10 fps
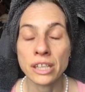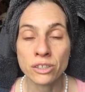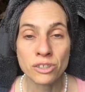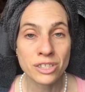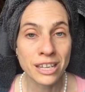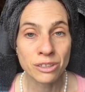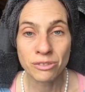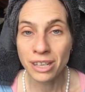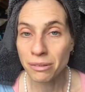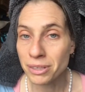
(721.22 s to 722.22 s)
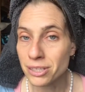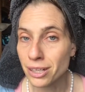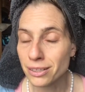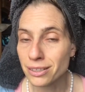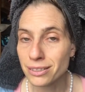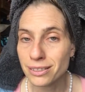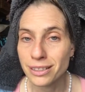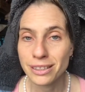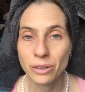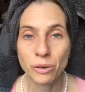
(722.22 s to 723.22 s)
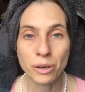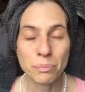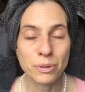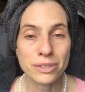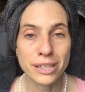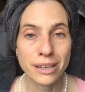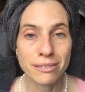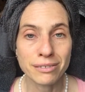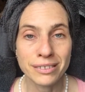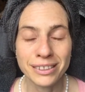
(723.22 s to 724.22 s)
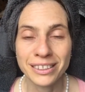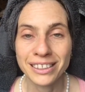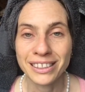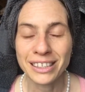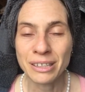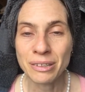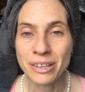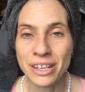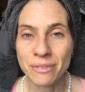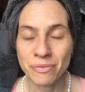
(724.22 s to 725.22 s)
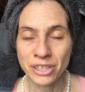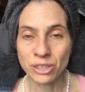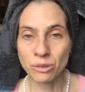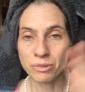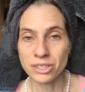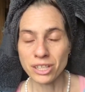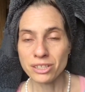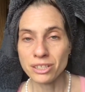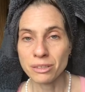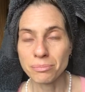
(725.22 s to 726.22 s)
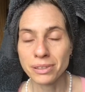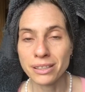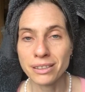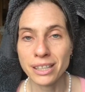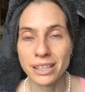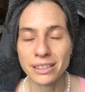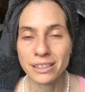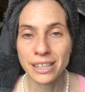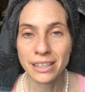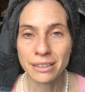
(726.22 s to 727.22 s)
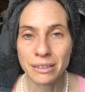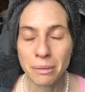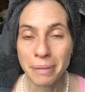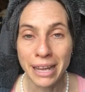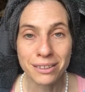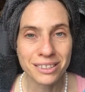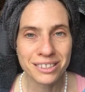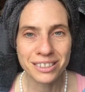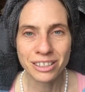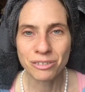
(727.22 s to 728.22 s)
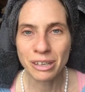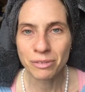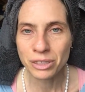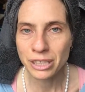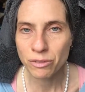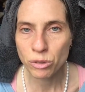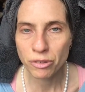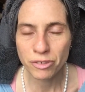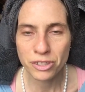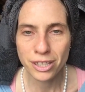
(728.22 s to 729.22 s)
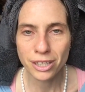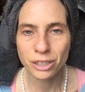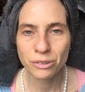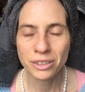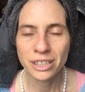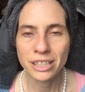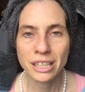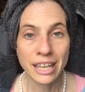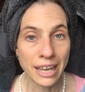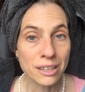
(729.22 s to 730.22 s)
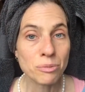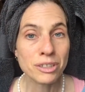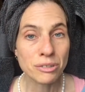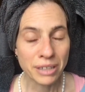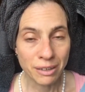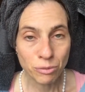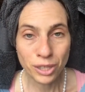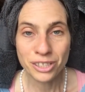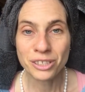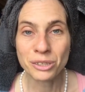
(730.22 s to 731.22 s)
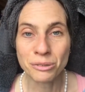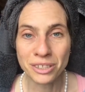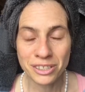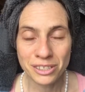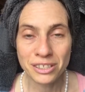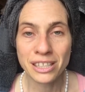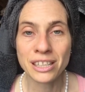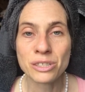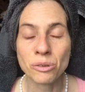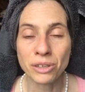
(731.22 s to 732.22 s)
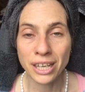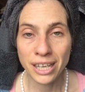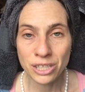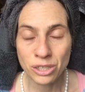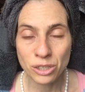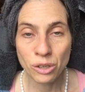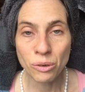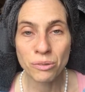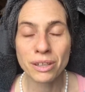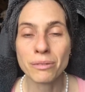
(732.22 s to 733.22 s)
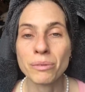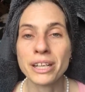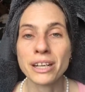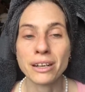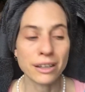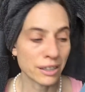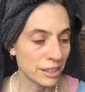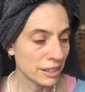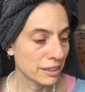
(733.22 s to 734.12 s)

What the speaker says: understand you're not rejected or put down, rejected completely and abandoned. He'll never leave you or forsake you. And we do have work to do. It's okay to know that we are,